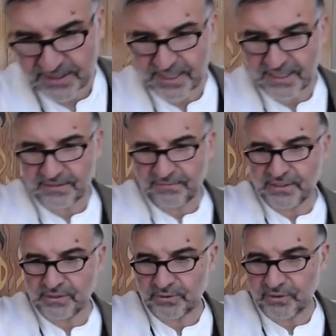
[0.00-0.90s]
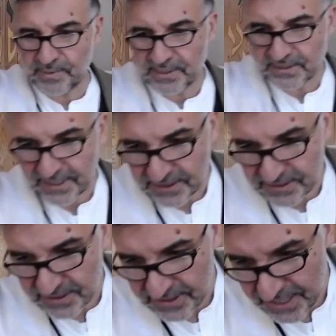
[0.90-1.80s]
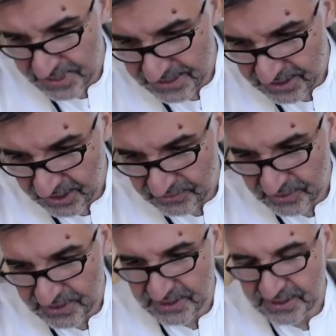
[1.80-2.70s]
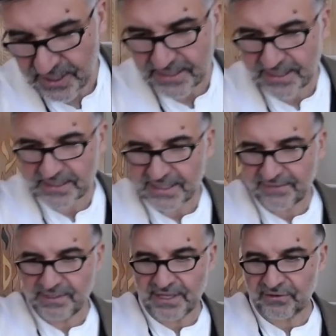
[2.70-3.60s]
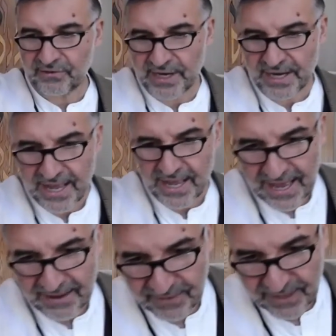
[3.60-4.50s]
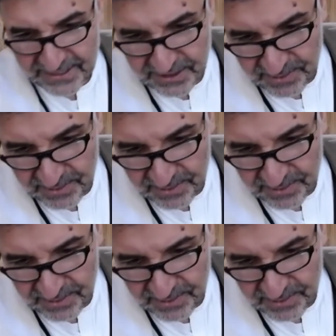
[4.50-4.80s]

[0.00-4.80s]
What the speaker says: individuals who've been sentenced to death in this country since 1973 have later been